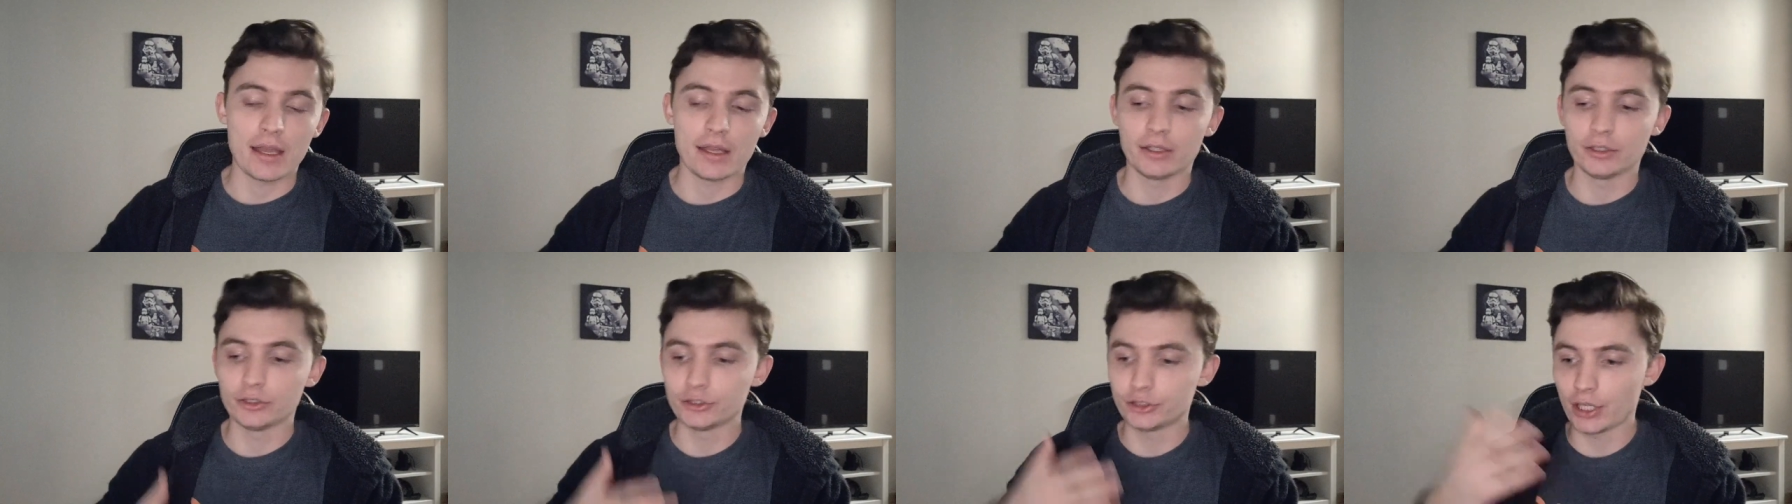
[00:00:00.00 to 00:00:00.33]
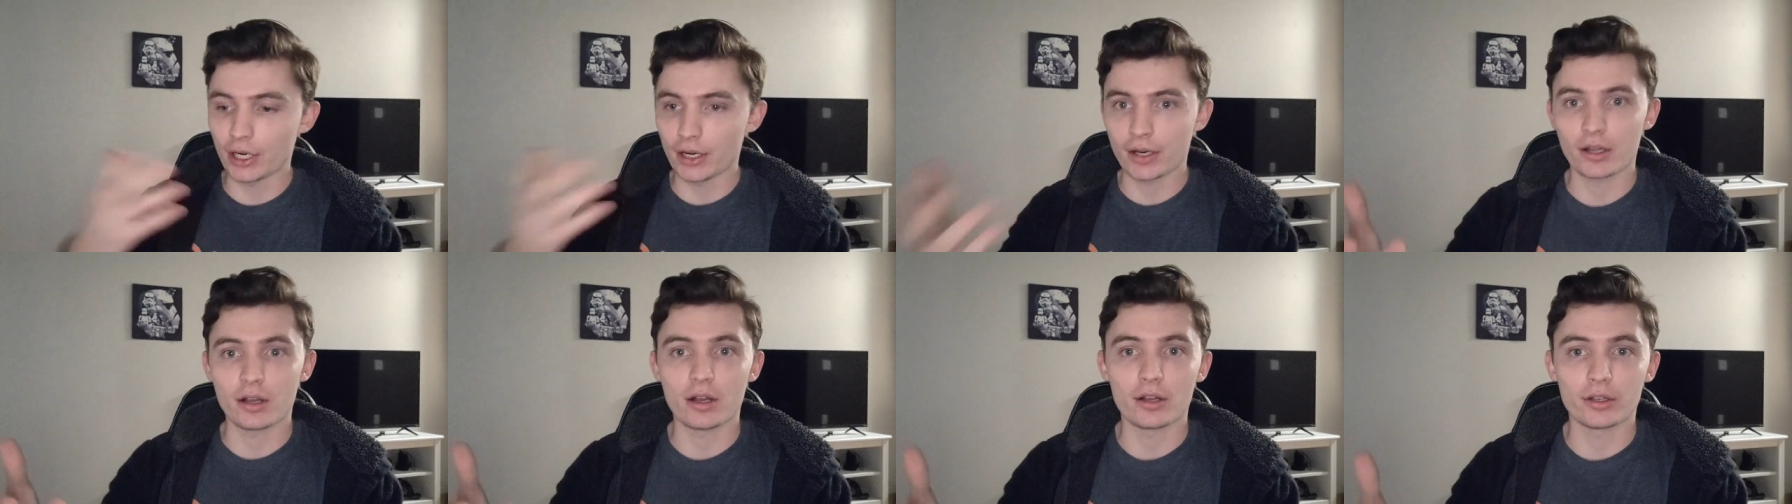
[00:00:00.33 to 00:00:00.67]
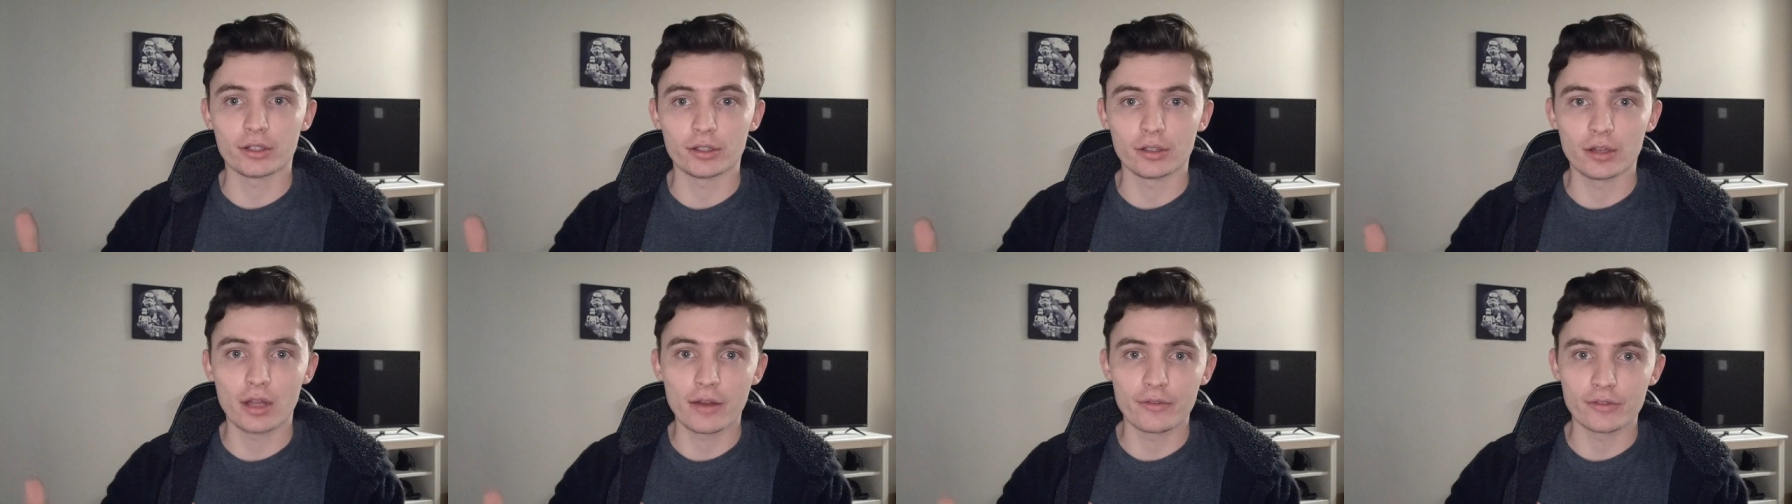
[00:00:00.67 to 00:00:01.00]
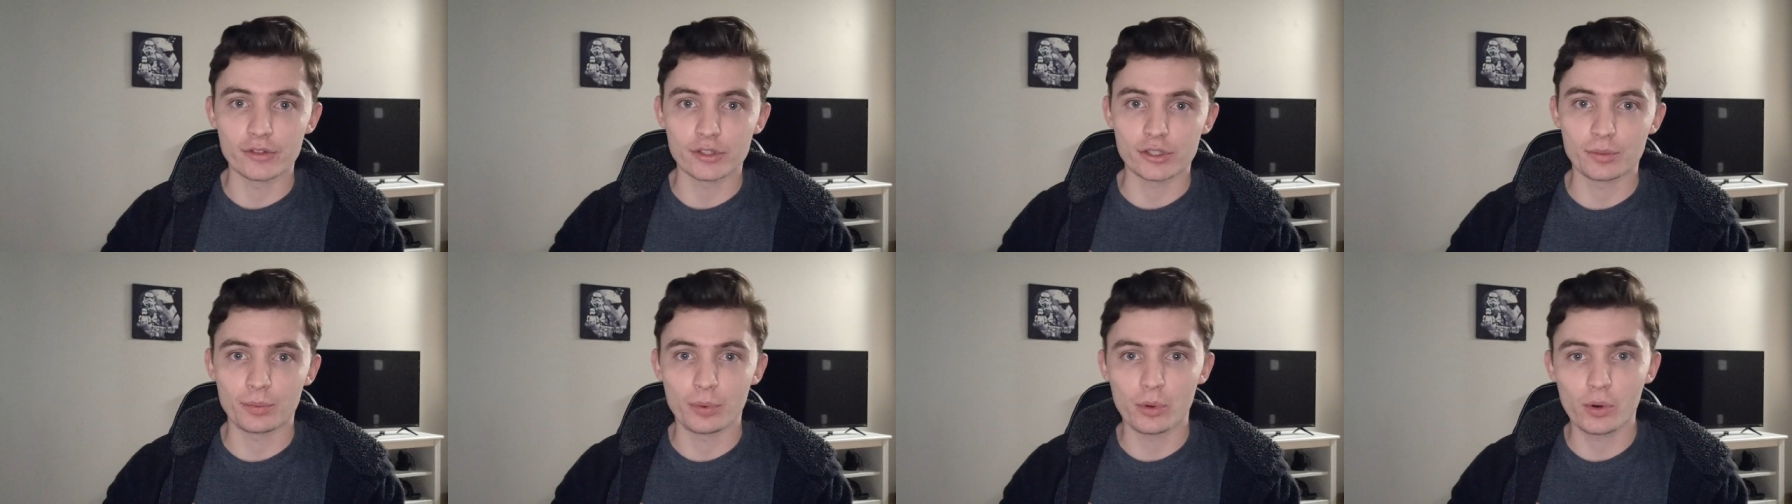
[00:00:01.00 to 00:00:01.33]
and sharing all your love
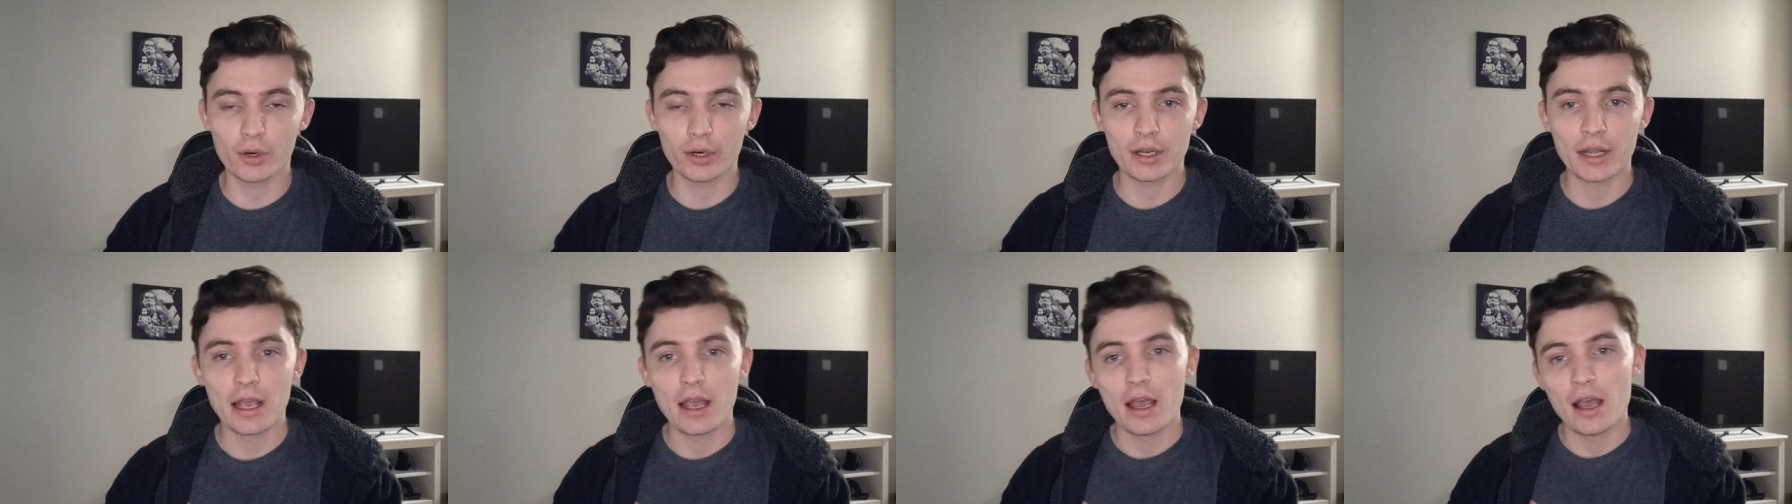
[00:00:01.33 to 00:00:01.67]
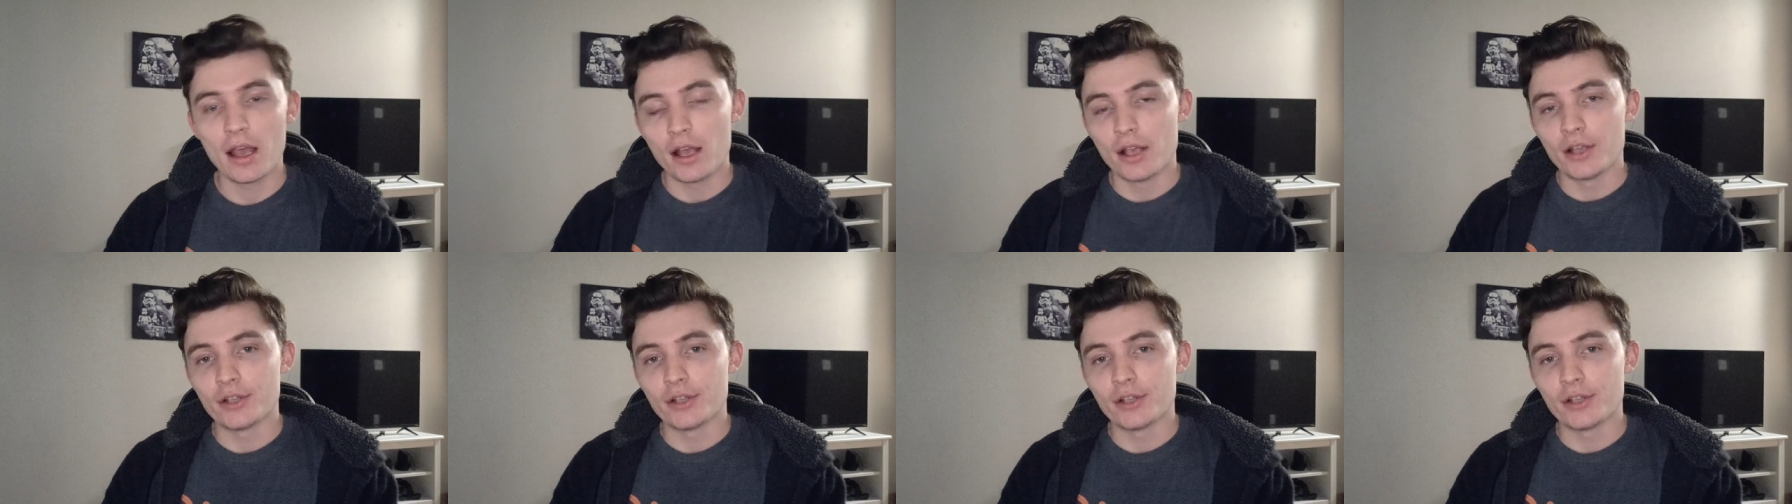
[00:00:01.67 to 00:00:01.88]
and support.